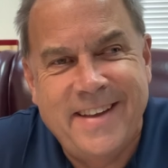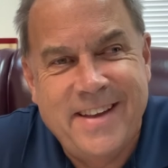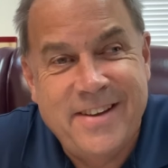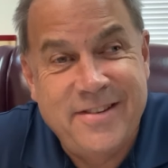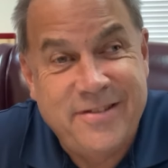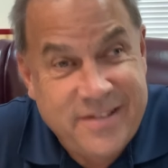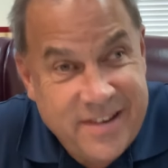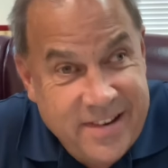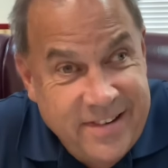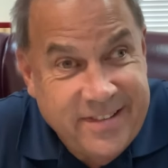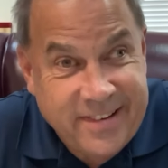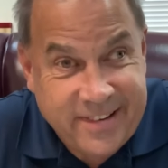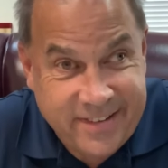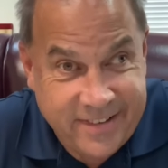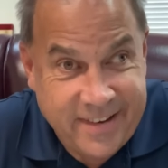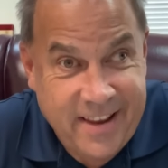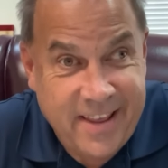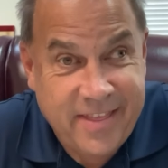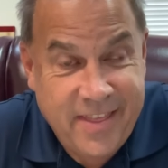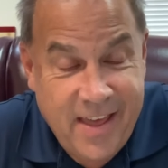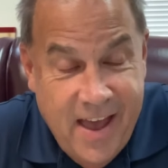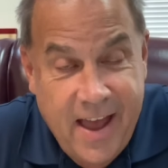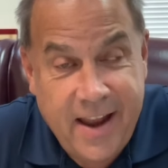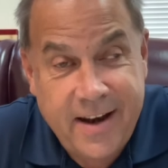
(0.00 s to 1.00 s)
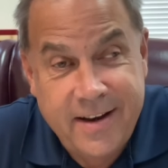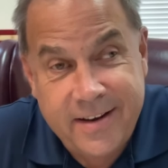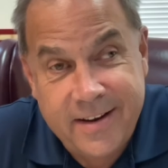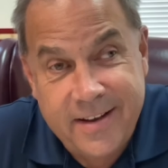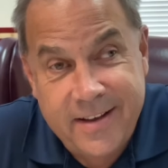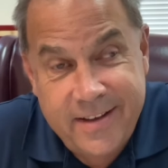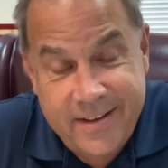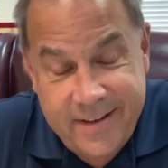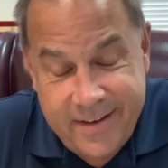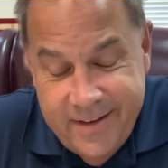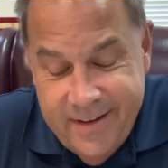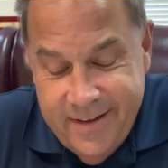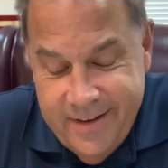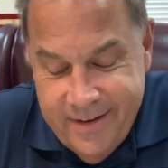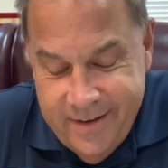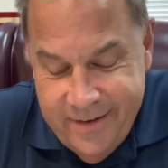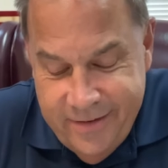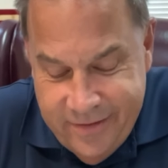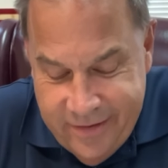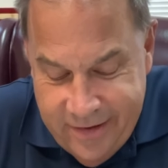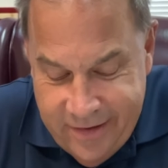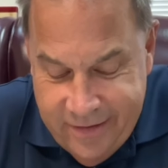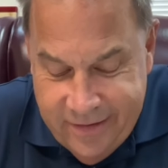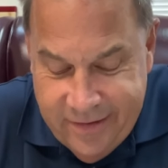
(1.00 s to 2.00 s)
Jesus said that.
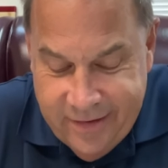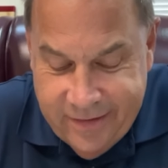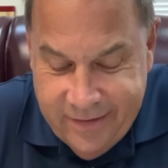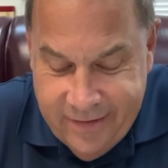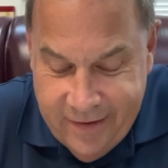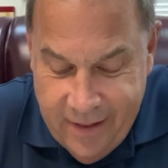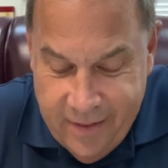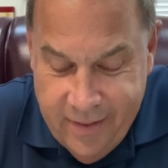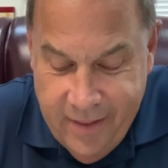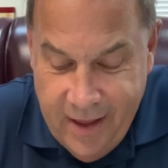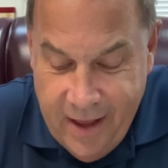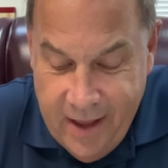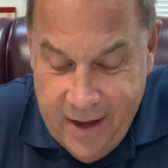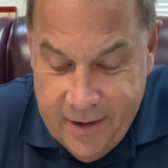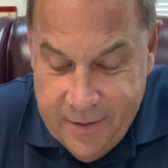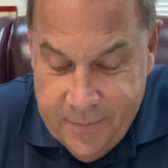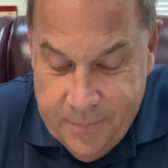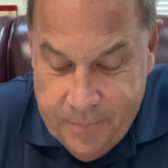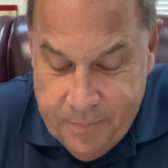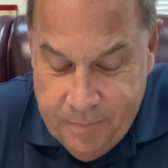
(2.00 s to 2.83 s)
Jesus said that.